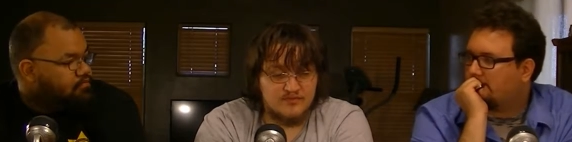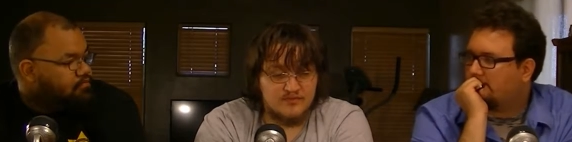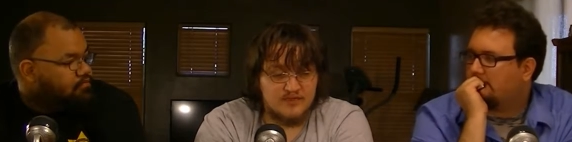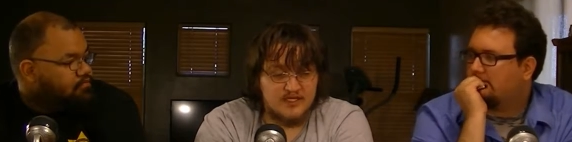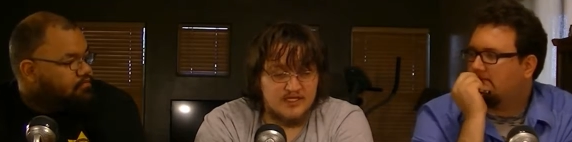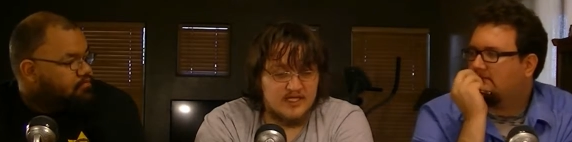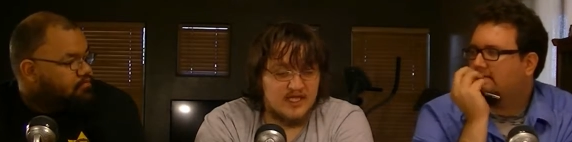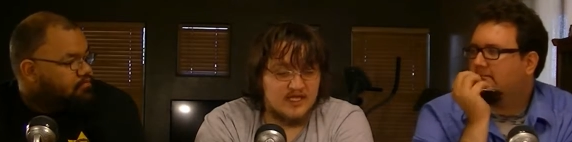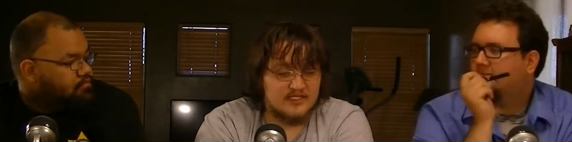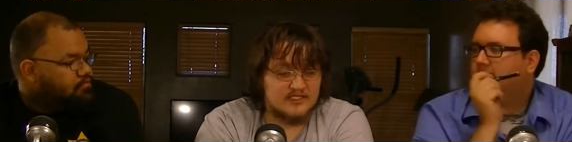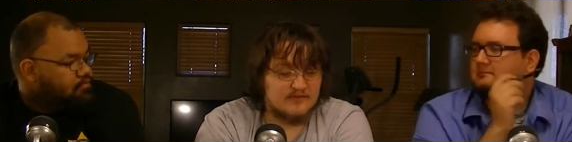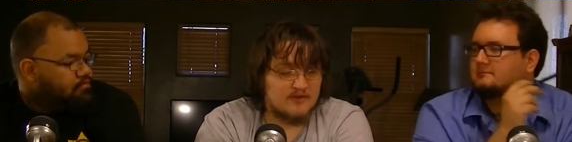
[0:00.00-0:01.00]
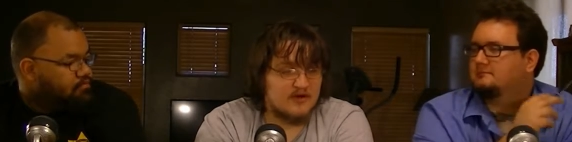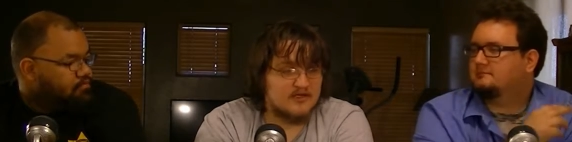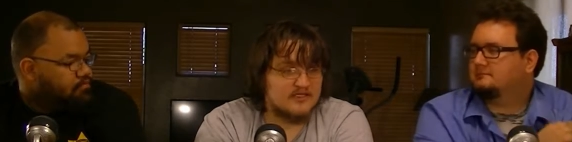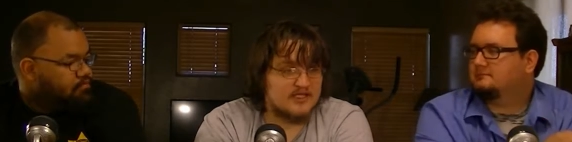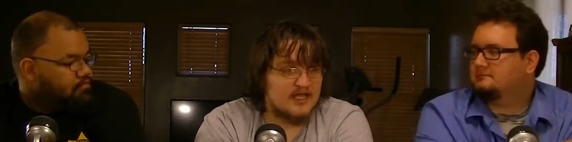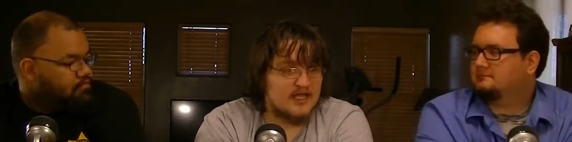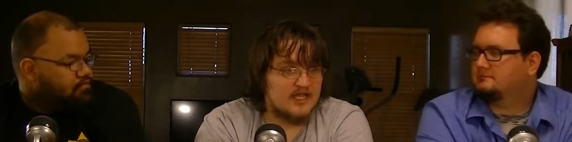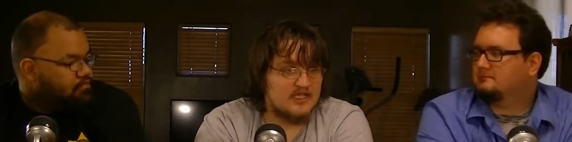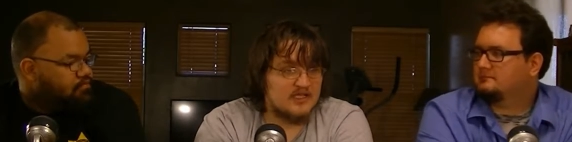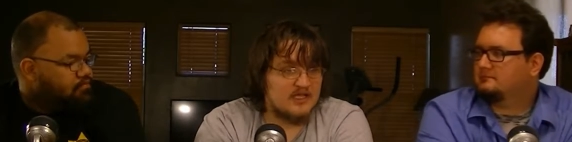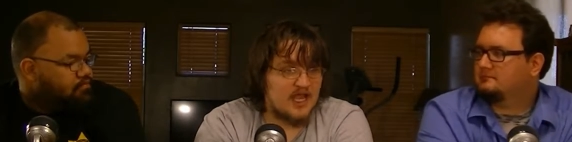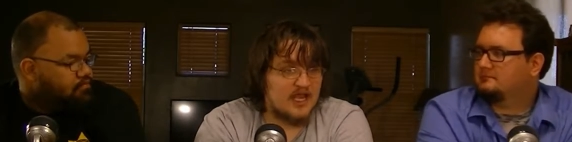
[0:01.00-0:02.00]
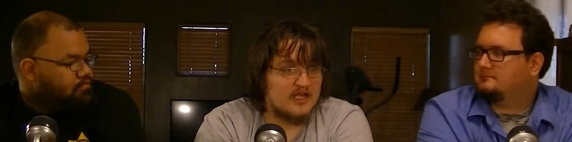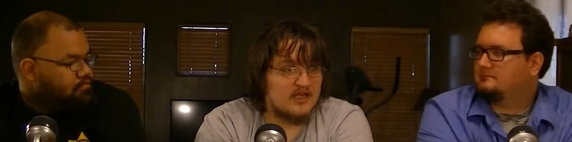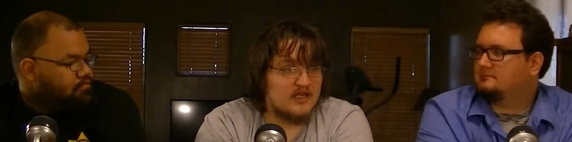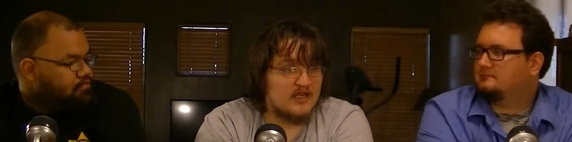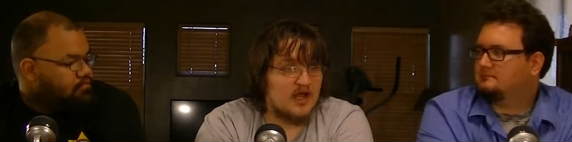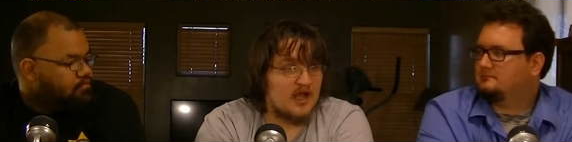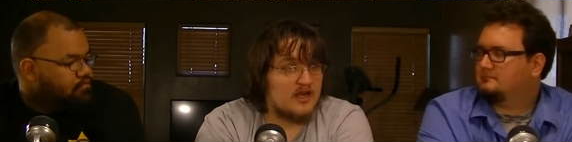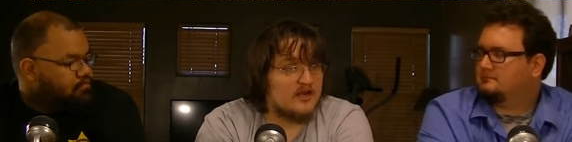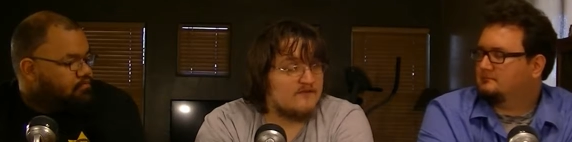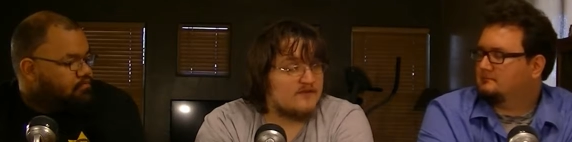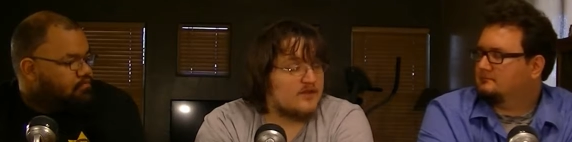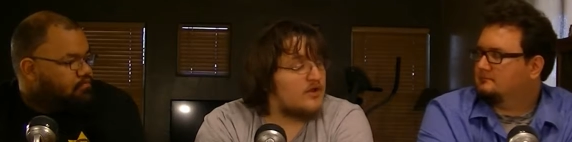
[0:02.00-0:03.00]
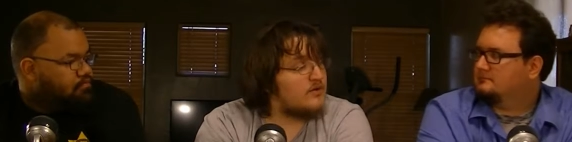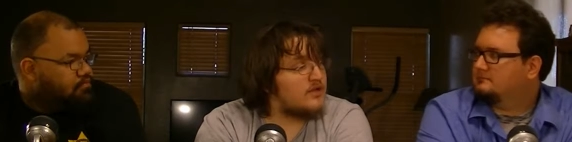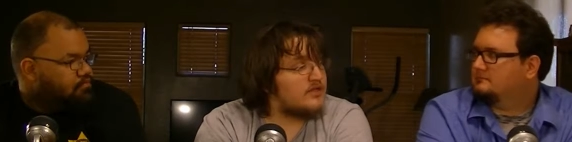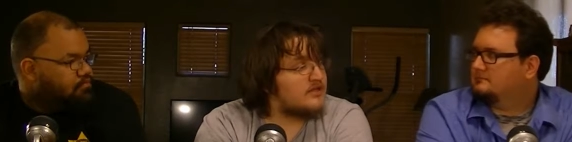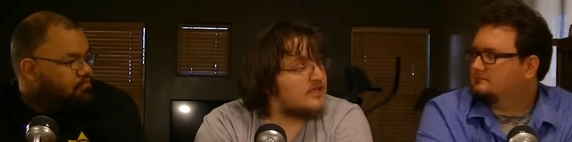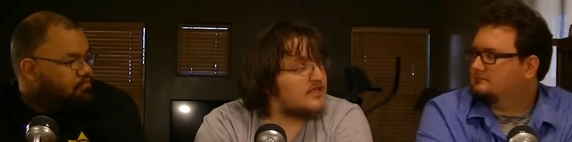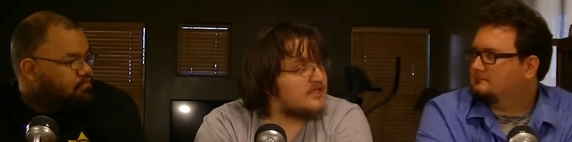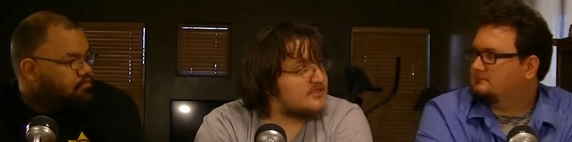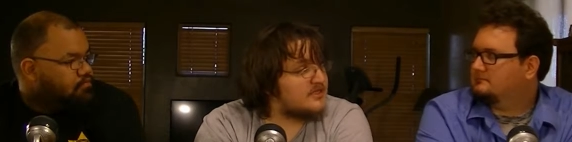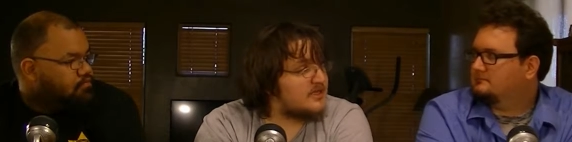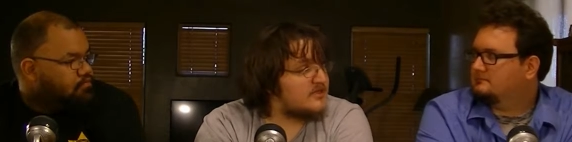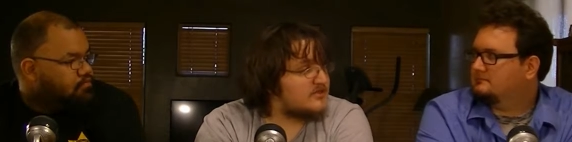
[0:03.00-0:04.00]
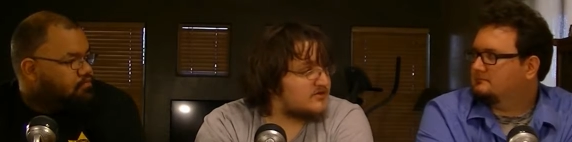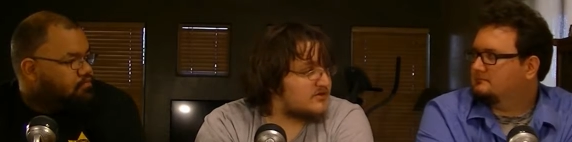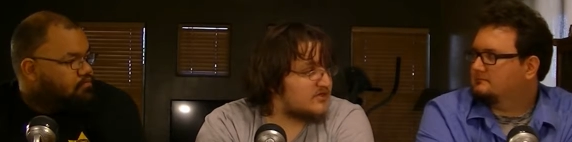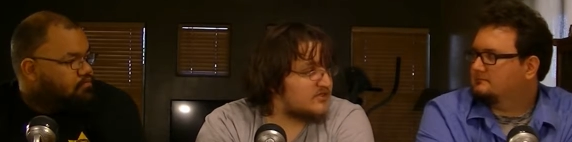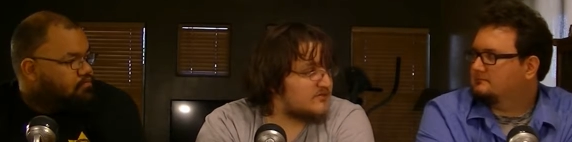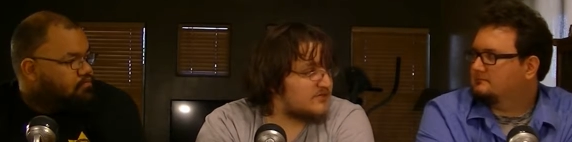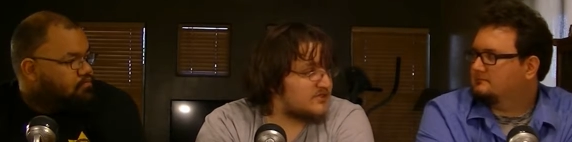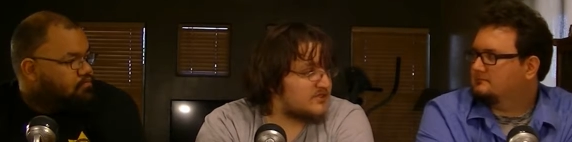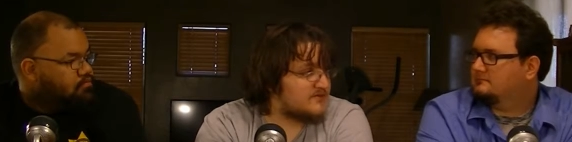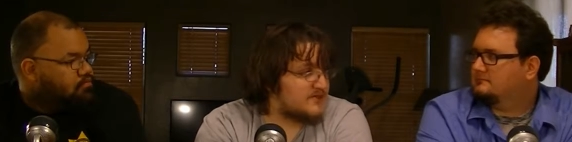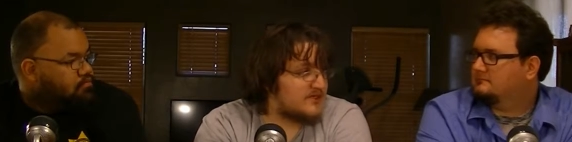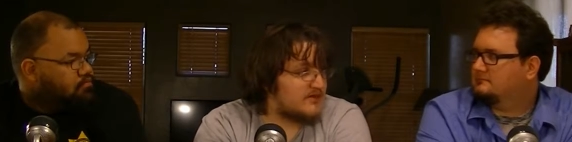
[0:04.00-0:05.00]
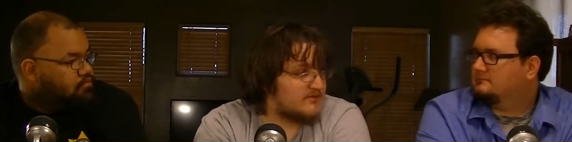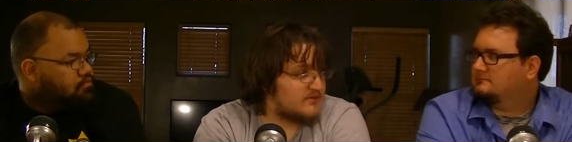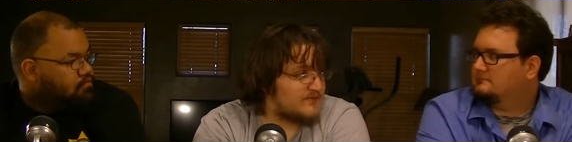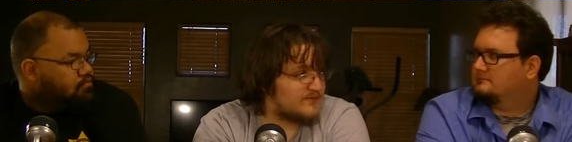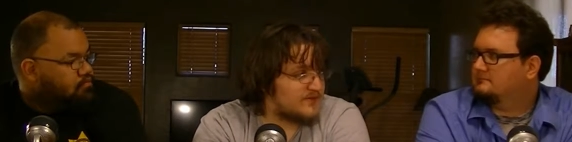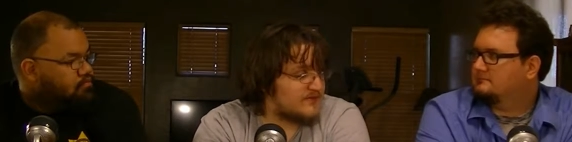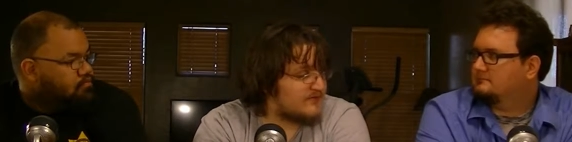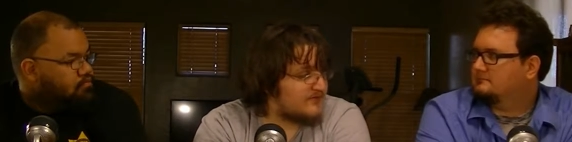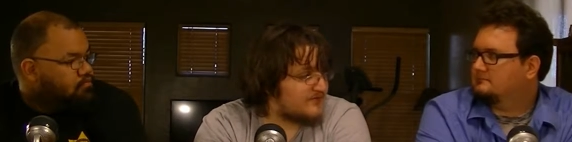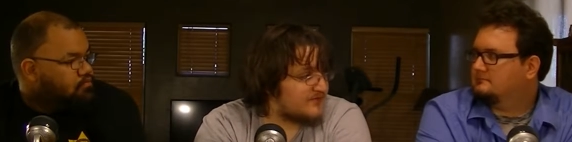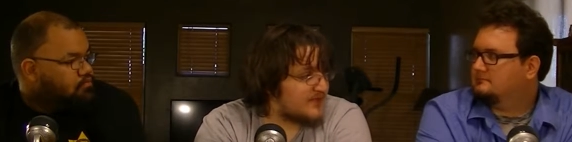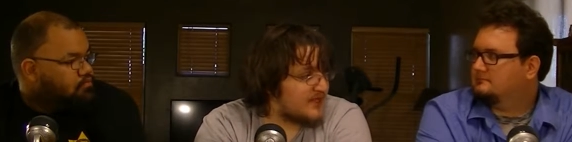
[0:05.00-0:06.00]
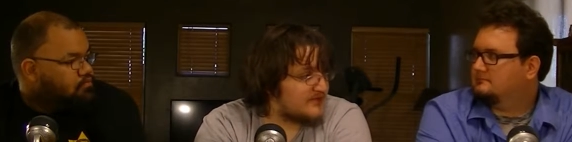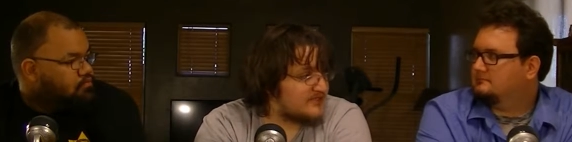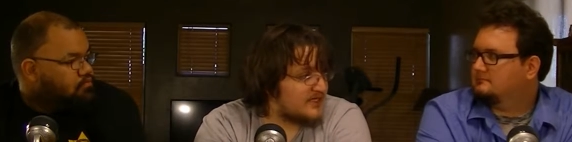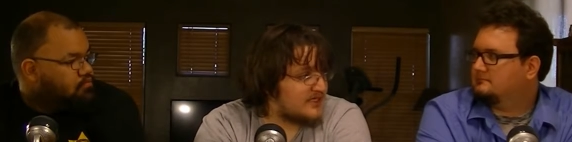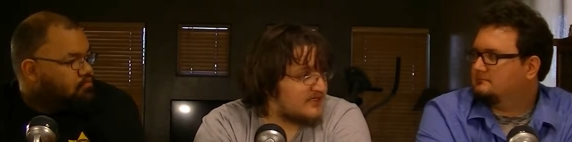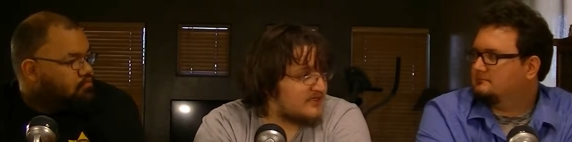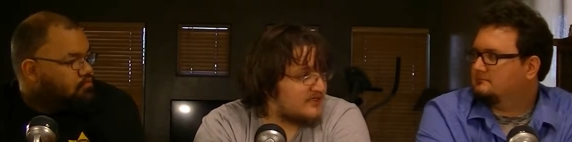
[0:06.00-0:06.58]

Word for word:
Speaker 1: be as smart as that and not even knowing the inside of the structure, but just being able to observe it from the outside